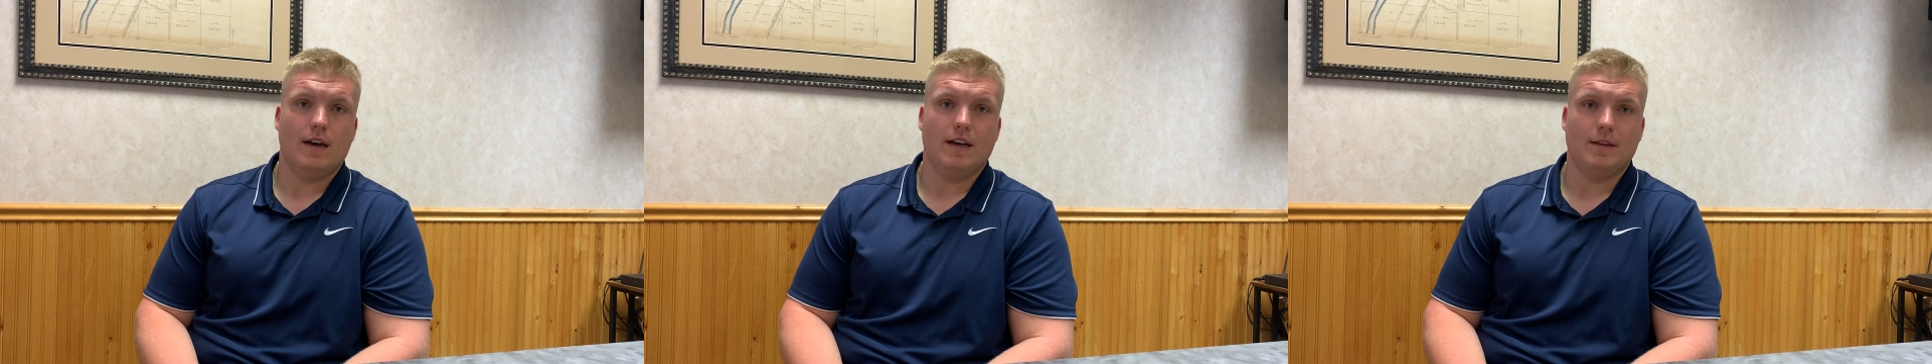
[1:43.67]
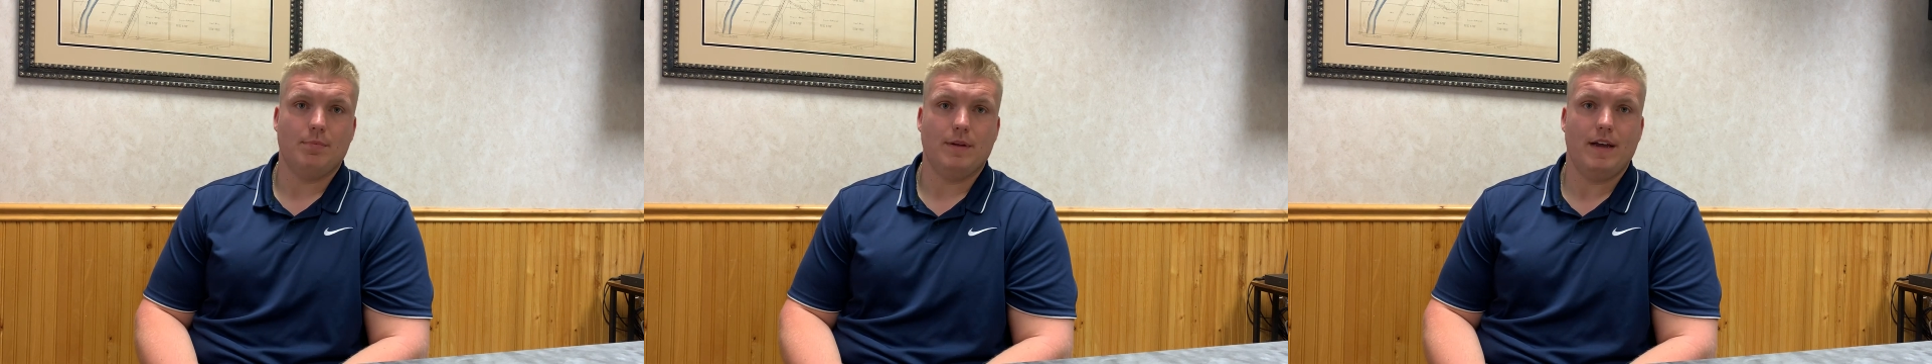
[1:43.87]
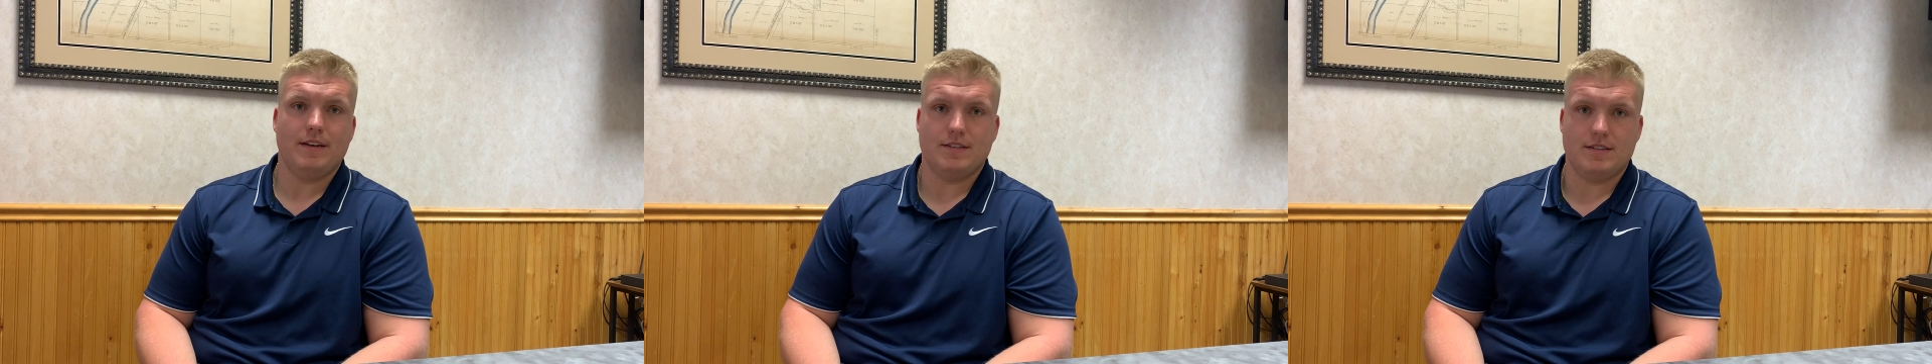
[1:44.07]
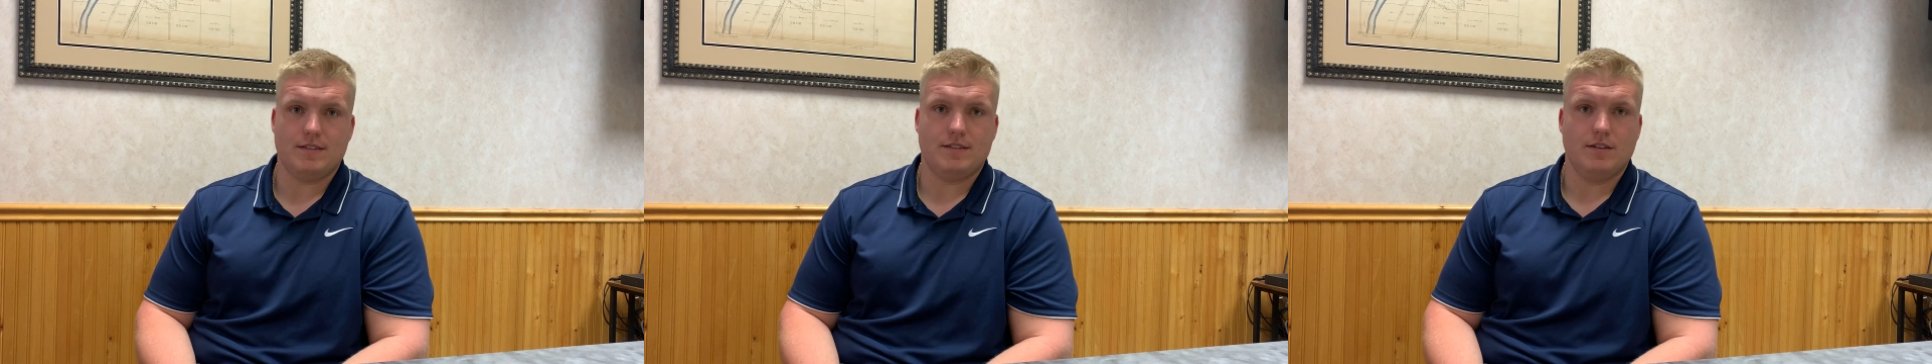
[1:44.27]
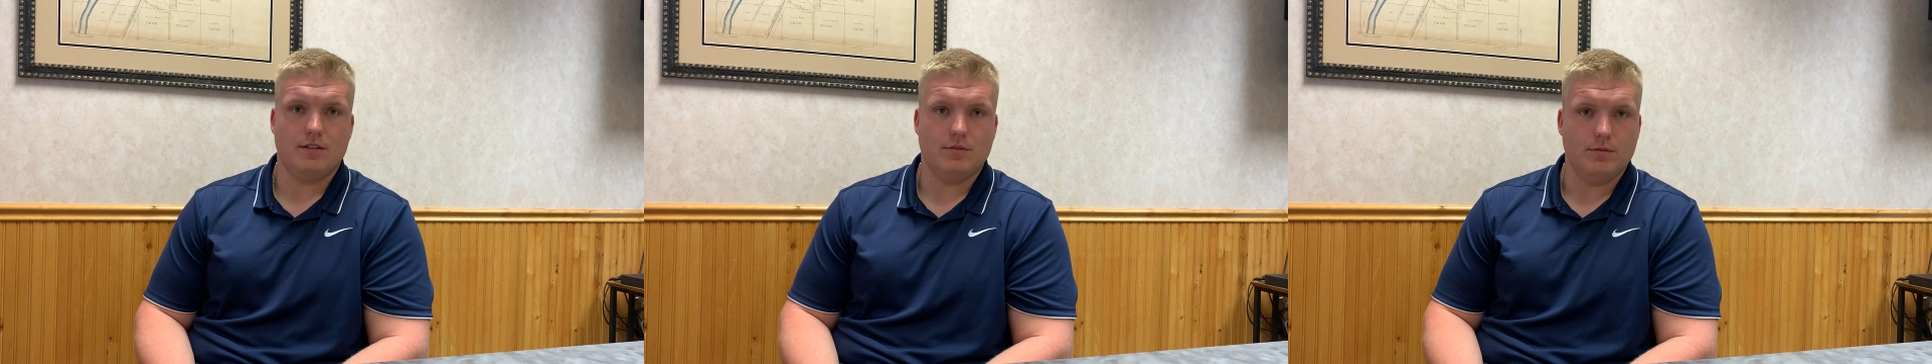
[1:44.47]
the plan is to
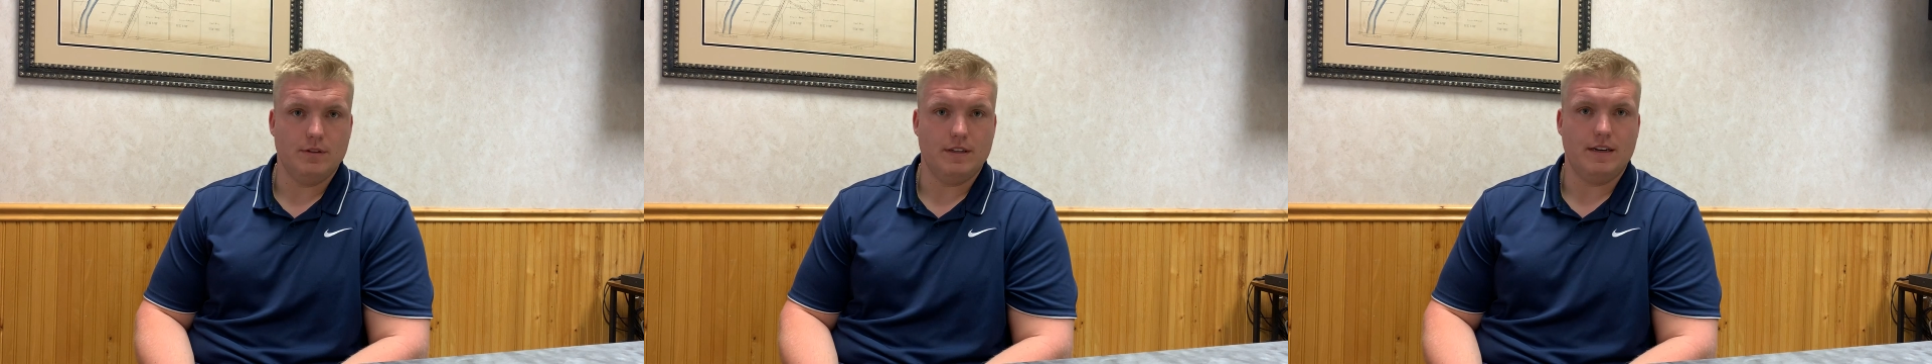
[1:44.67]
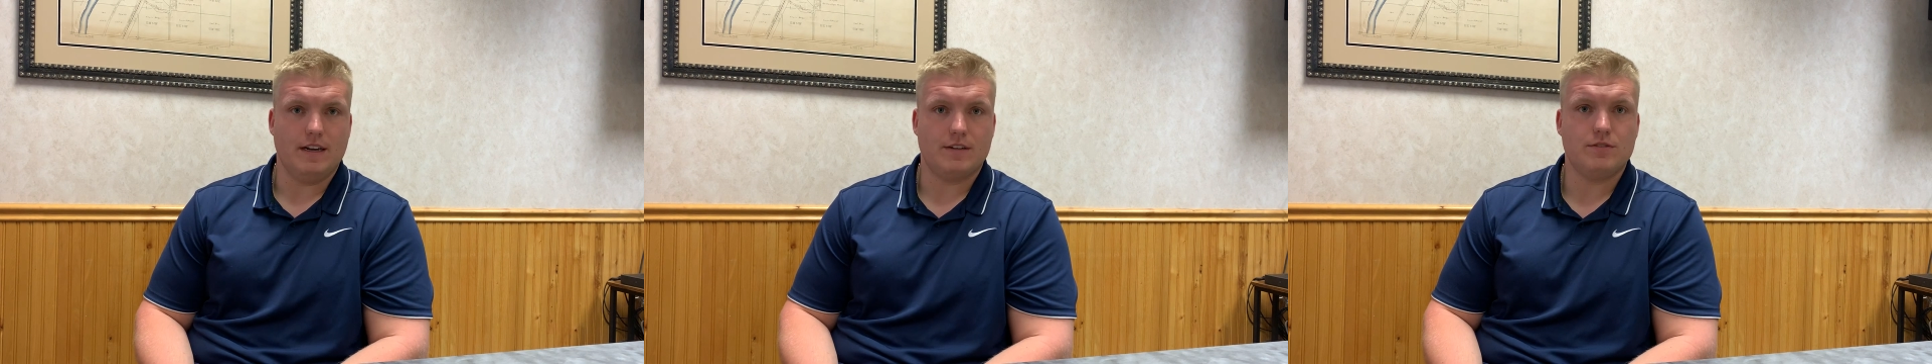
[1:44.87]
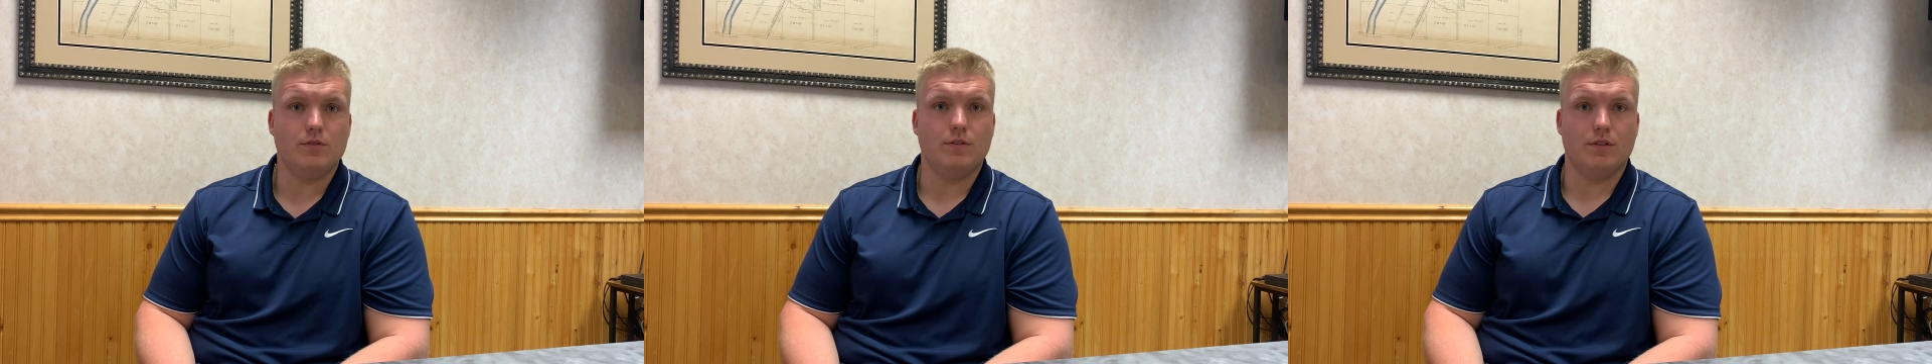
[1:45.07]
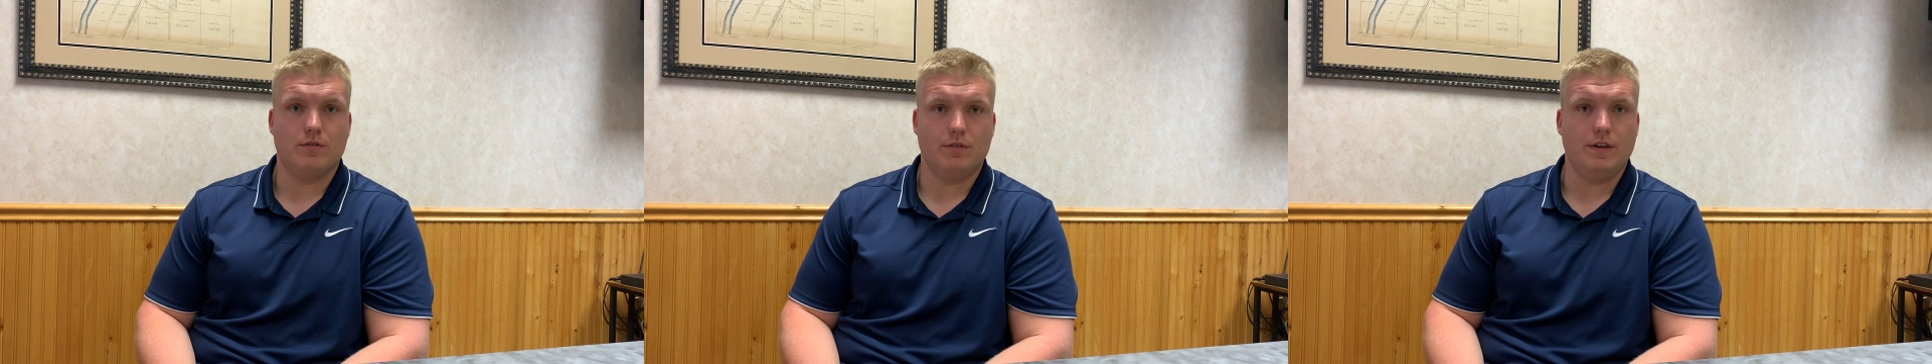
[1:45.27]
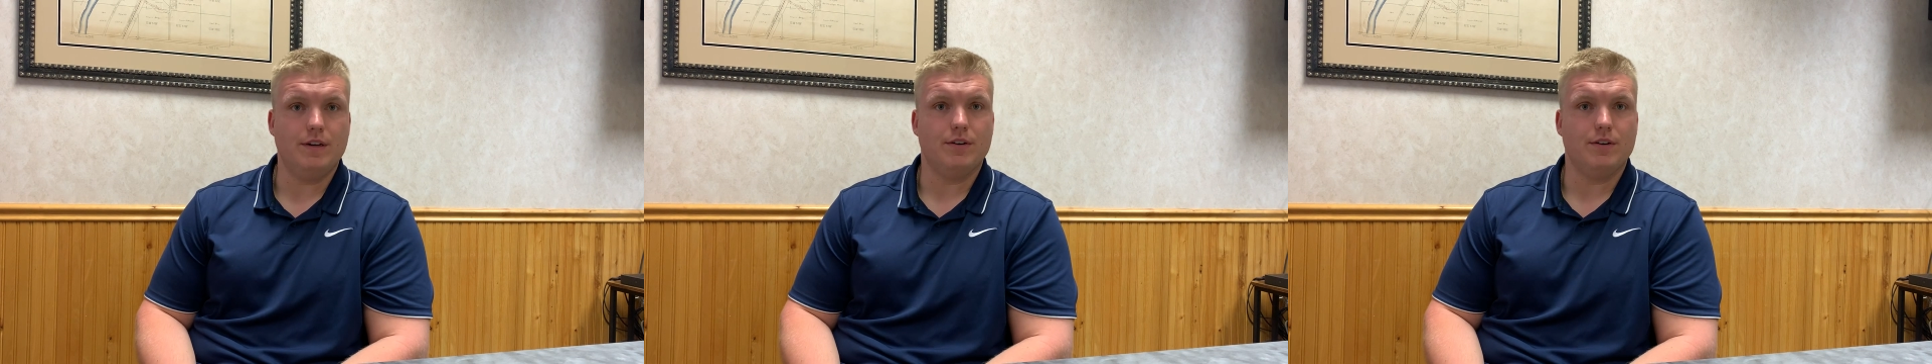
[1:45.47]
still in the next 2 to 3